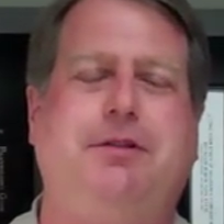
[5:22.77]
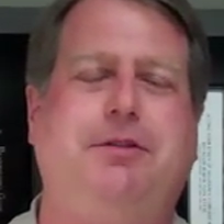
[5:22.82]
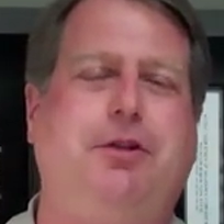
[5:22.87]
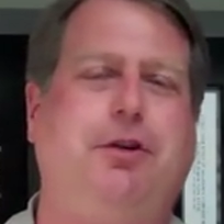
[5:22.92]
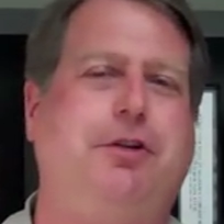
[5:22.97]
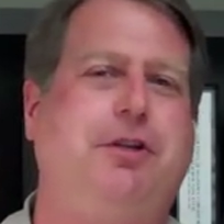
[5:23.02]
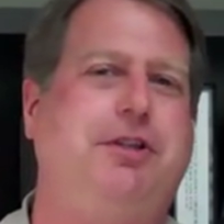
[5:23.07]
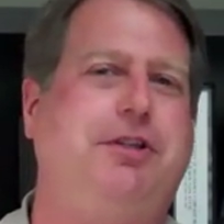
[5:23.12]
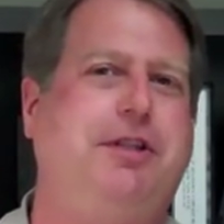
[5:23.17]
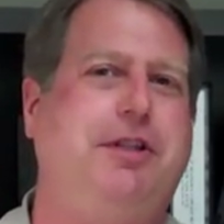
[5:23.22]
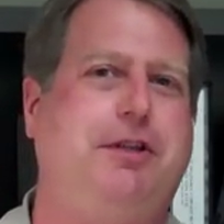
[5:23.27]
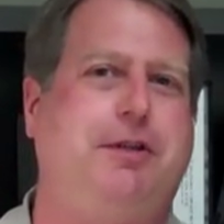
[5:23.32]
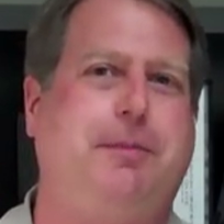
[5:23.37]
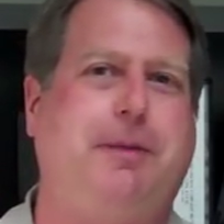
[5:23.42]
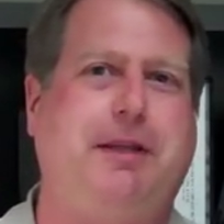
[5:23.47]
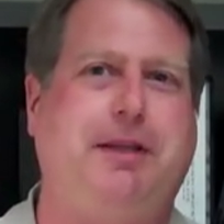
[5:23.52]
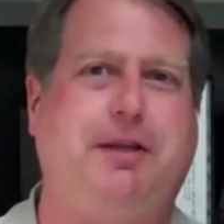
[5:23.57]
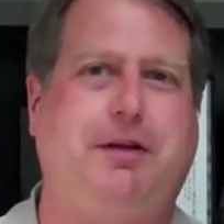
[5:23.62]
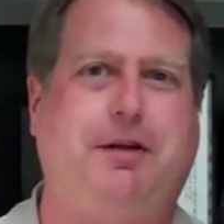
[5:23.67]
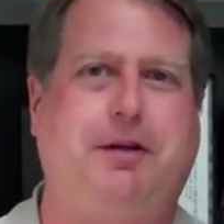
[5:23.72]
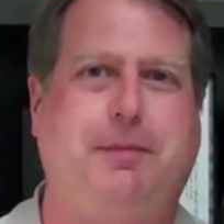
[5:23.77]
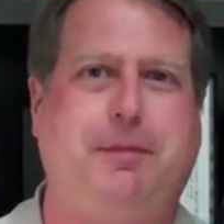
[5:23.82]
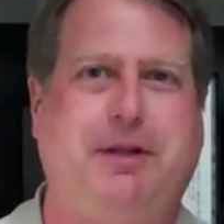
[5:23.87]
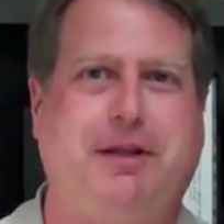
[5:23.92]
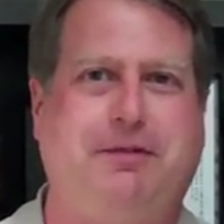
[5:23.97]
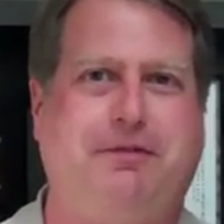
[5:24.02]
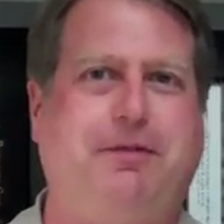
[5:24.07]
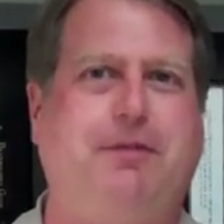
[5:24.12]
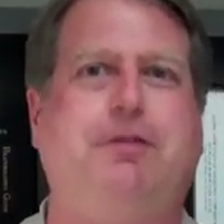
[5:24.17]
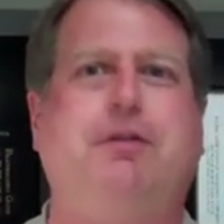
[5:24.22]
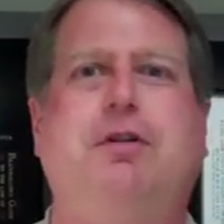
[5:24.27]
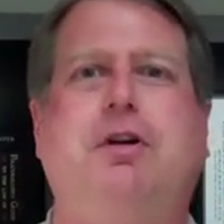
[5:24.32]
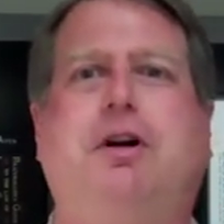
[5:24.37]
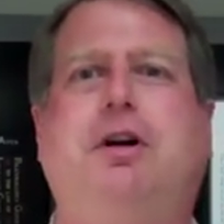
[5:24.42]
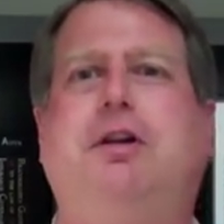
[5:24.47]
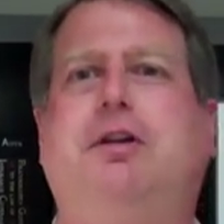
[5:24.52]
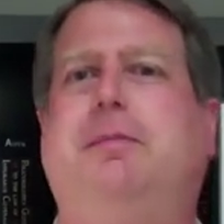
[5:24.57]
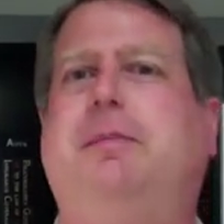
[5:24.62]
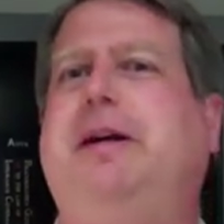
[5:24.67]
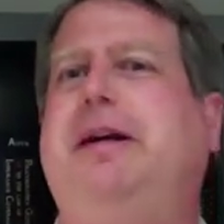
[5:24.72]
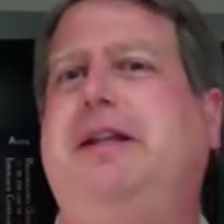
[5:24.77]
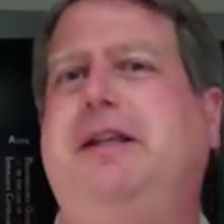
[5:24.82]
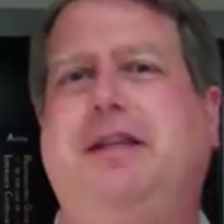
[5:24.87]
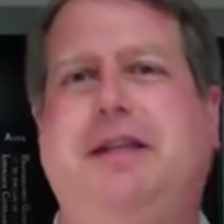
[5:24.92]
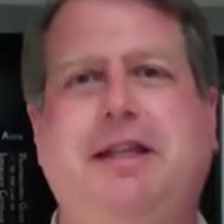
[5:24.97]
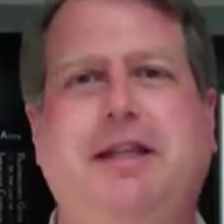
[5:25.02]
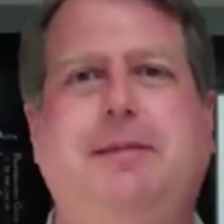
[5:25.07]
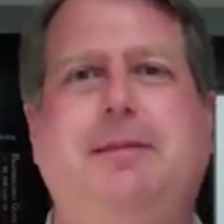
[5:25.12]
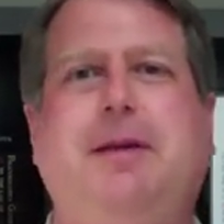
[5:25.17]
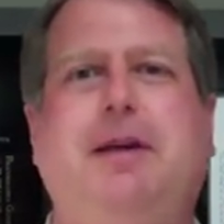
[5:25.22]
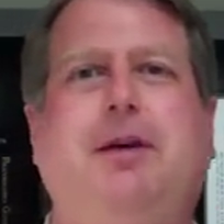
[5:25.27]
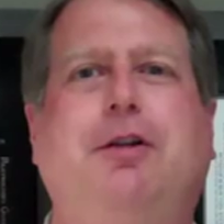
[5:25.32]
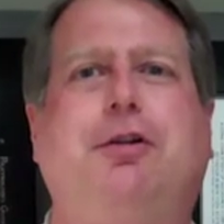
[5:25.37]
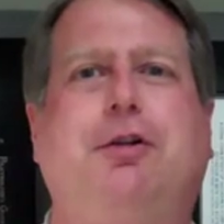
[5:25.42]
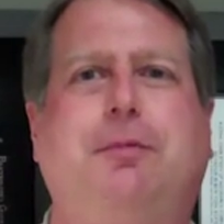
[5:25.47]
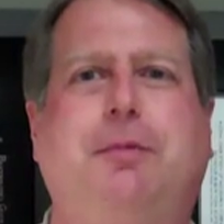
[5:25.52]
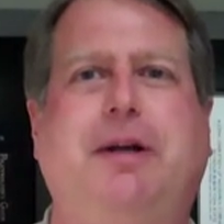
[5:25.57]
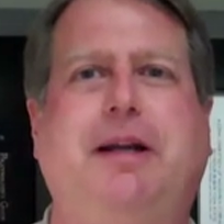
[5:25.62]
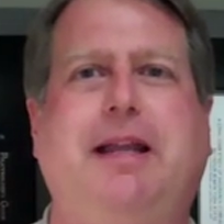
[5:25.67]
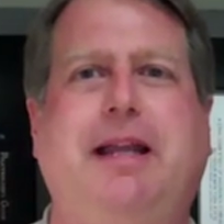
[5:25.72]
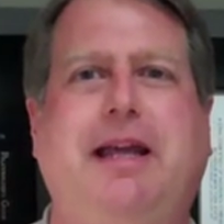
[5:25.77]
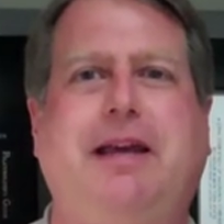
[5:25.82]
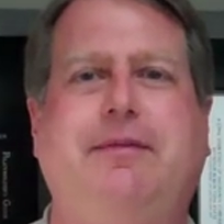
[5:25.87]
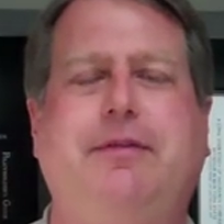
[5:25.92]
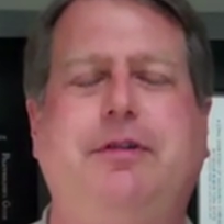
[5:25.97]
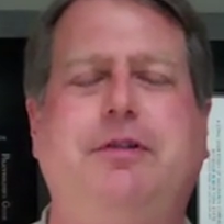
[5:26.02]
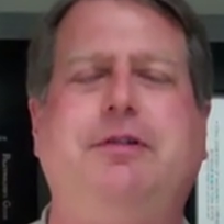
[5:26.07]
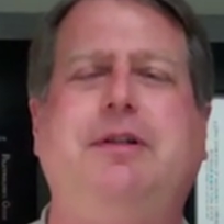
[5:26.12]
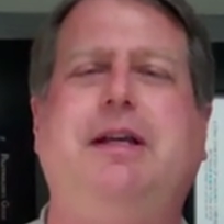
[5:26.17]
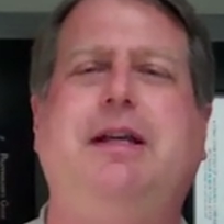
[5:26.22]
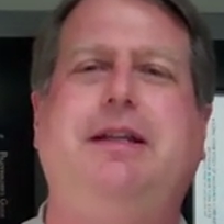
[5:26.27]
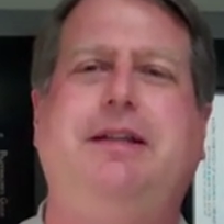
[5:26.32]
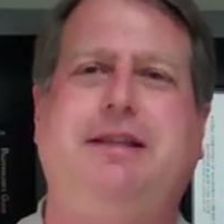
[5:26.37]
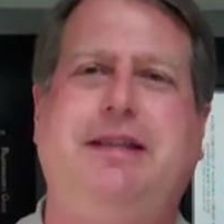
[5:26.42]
notice either by the automated phone call or by an email or what have you,